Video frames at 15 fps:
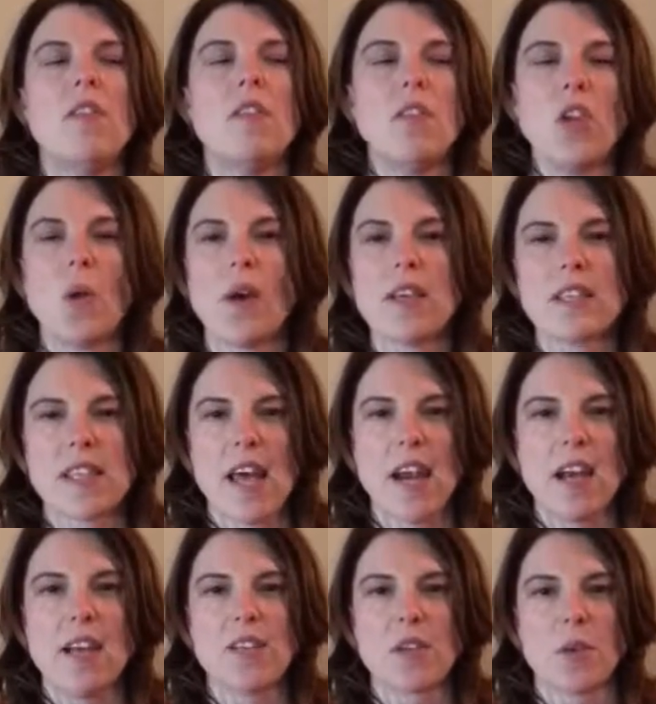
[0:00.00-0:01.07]
The U.S.
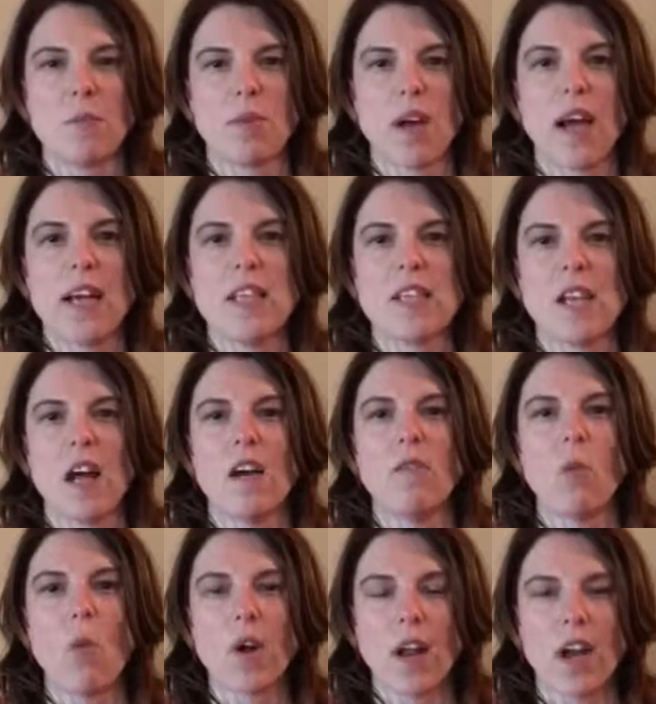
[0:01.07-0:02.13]
Senate is comprised
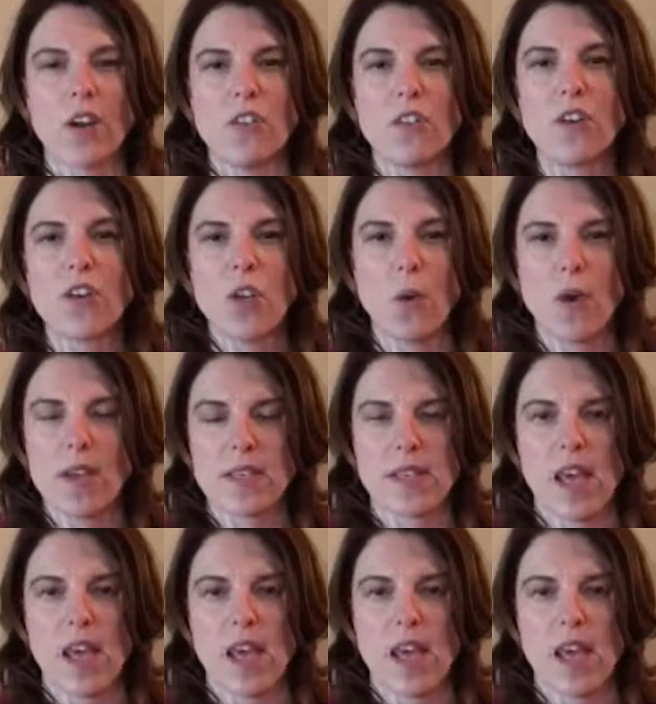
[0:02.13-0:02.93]
of 100 U.S.